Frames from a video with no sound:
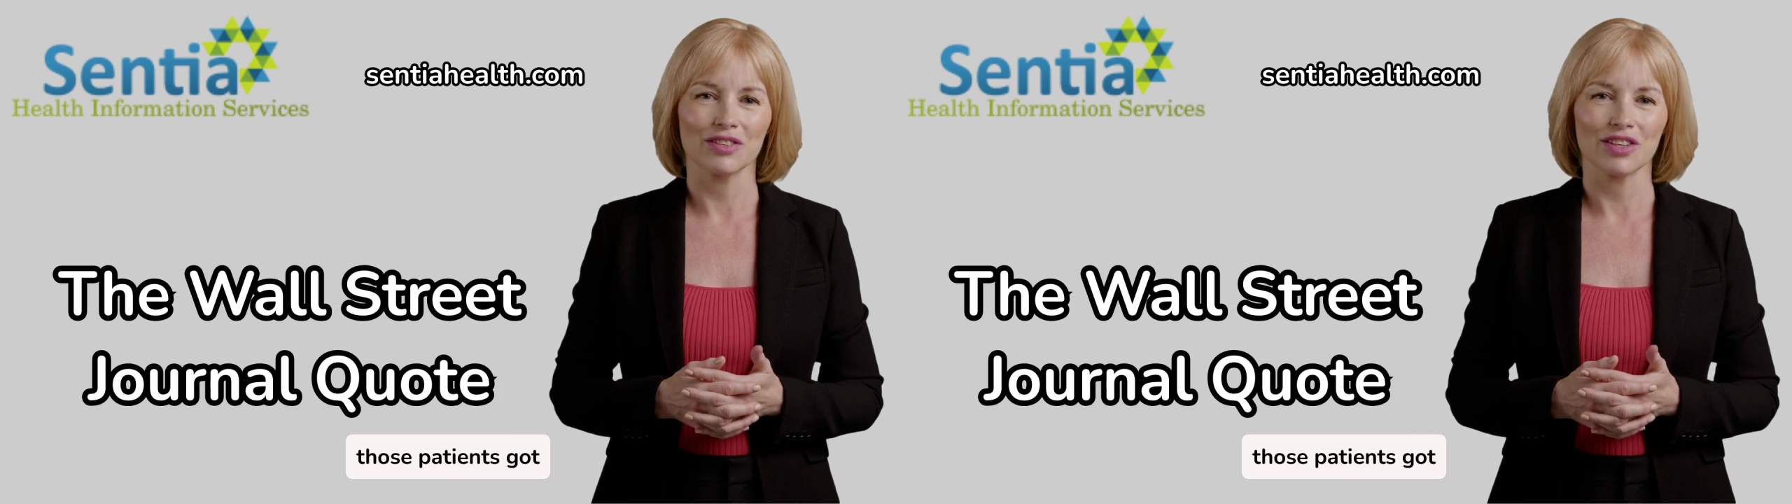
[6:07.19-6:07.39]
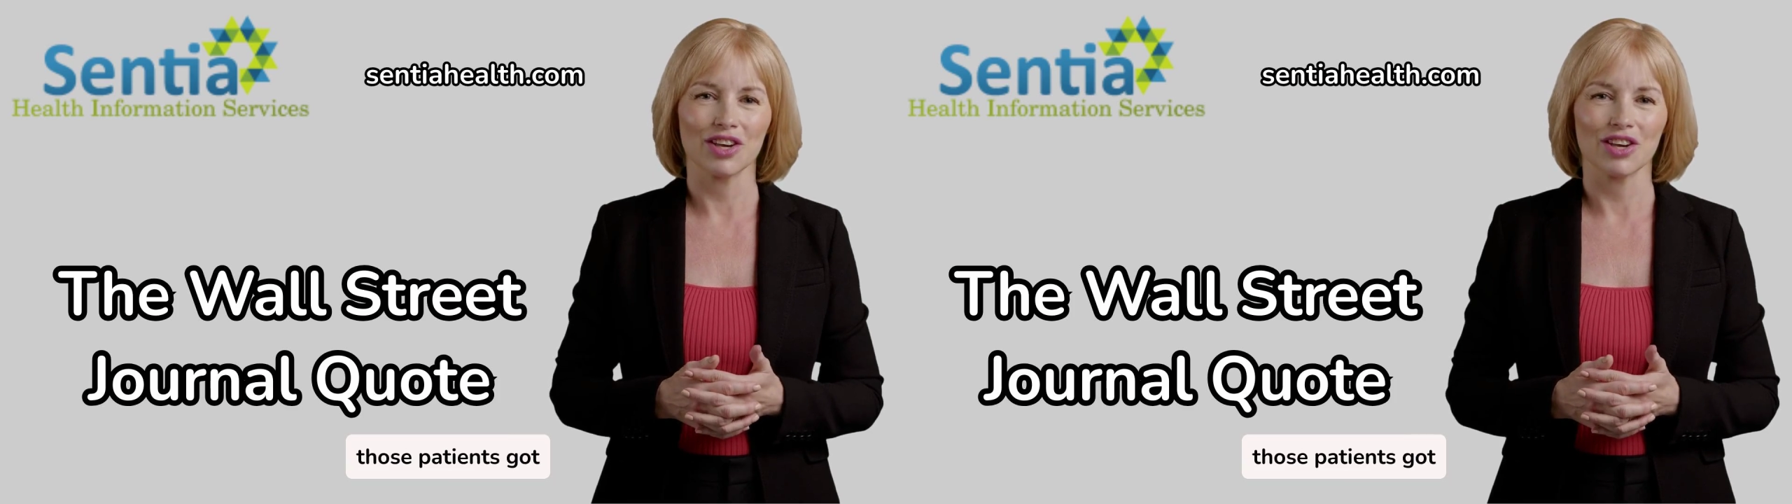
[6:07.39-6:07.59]

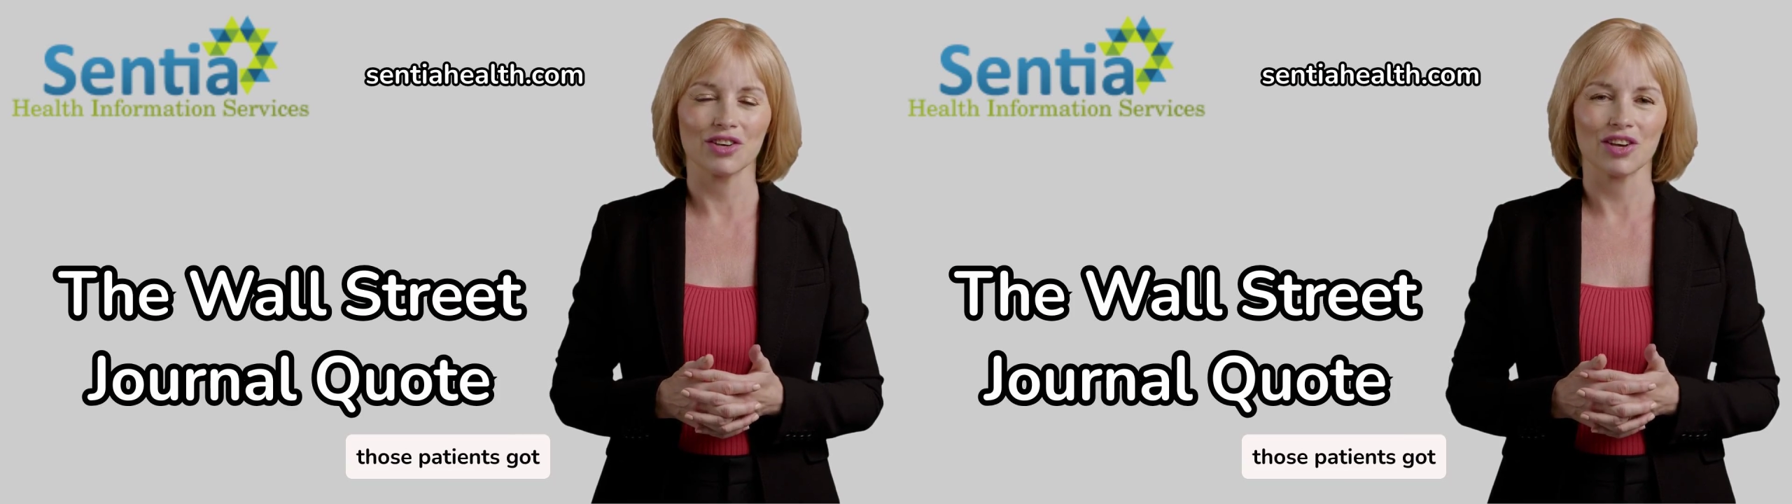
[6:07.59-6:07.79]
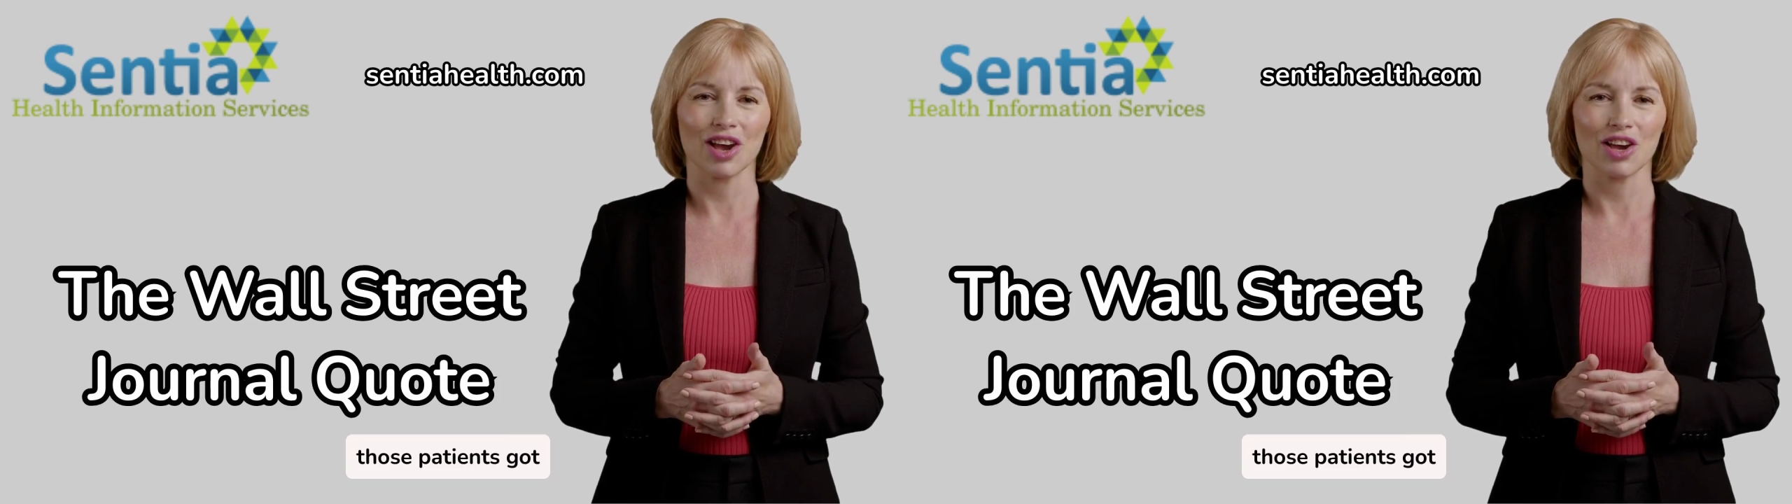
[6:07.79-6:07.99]
sicker,
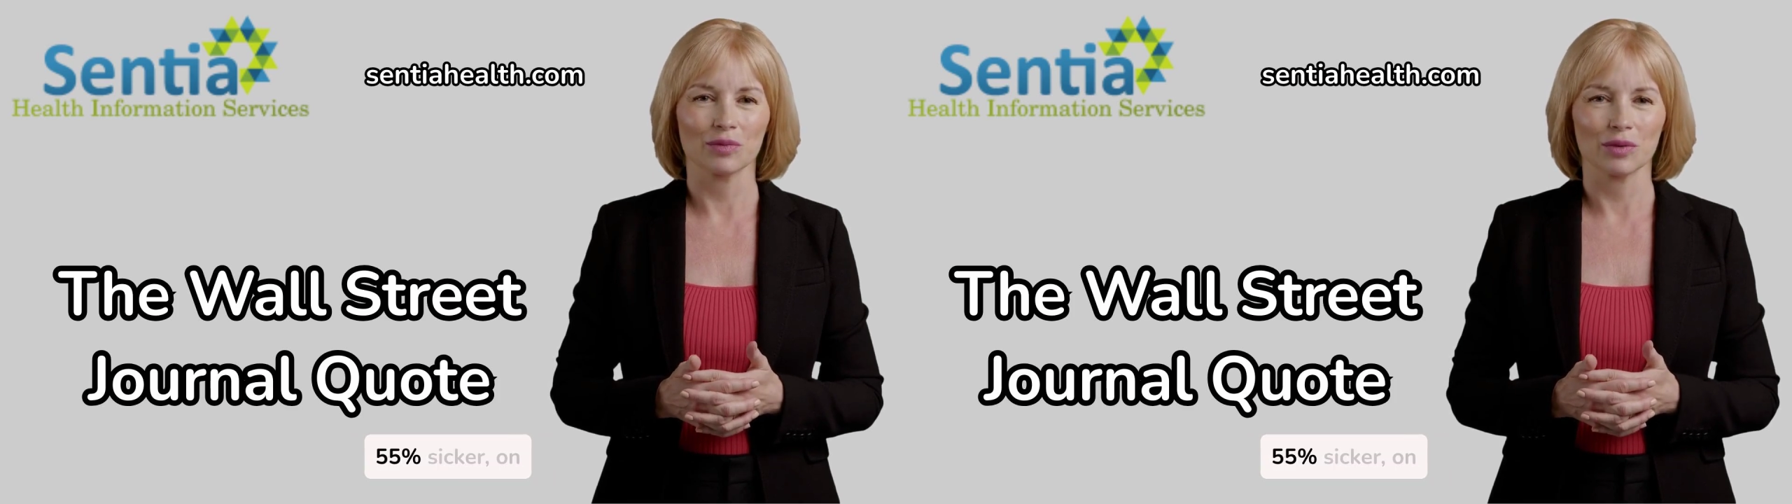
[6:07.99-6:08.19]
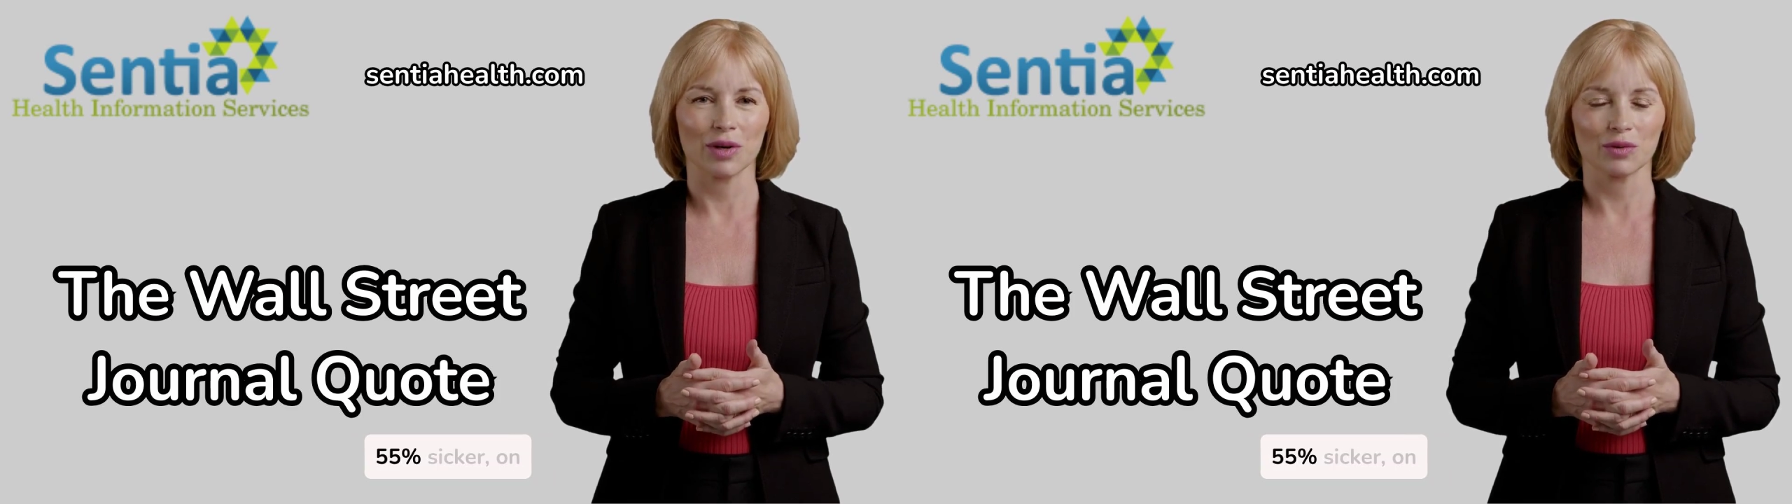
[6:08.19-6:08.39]

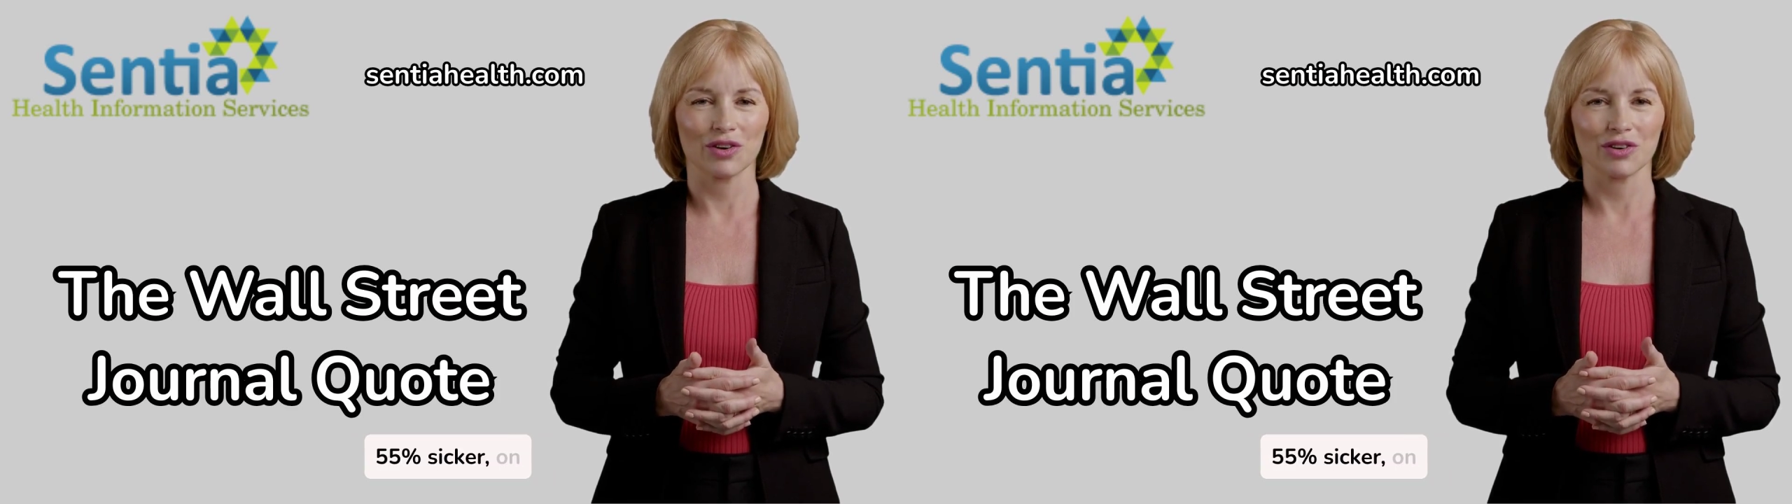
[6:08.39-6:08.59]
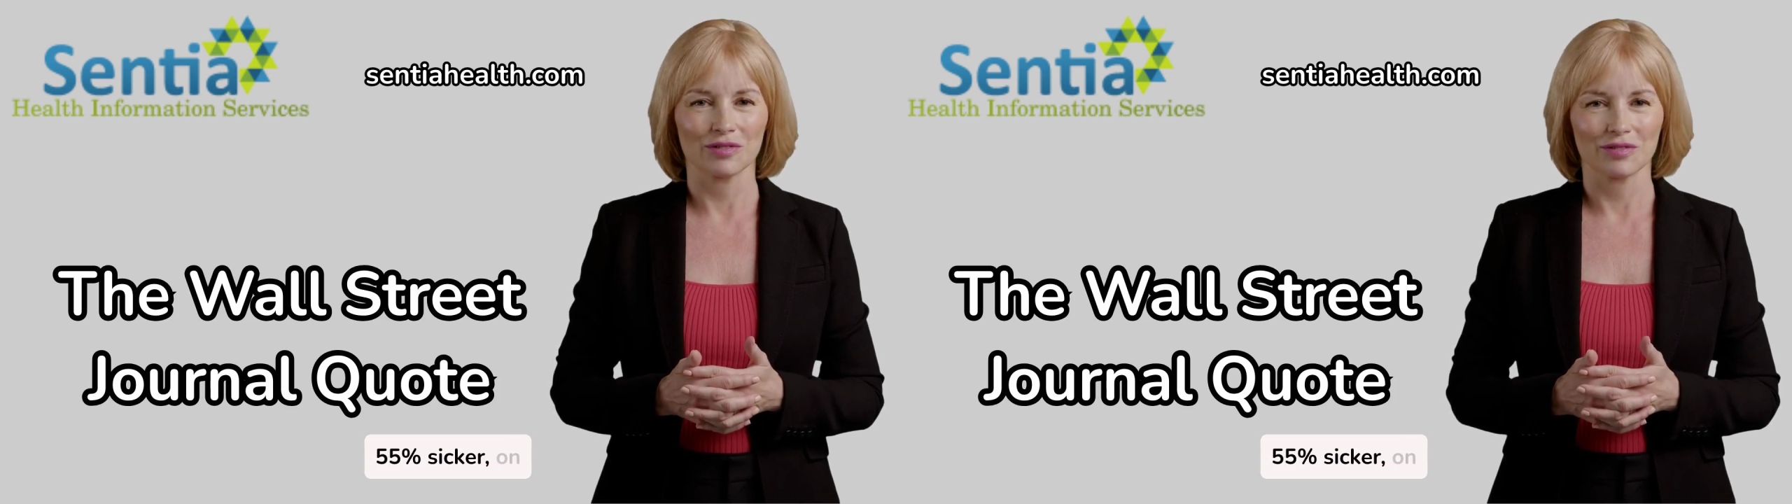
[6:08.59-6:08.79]
on
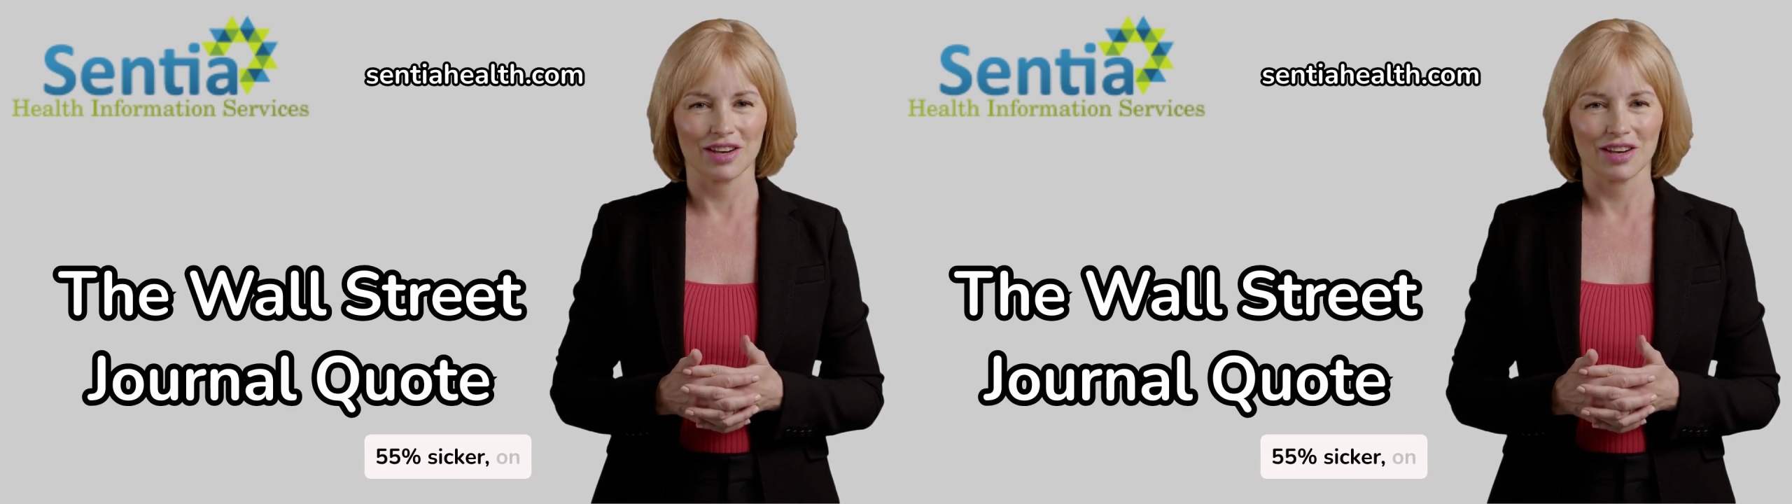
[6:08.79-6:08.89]
paper,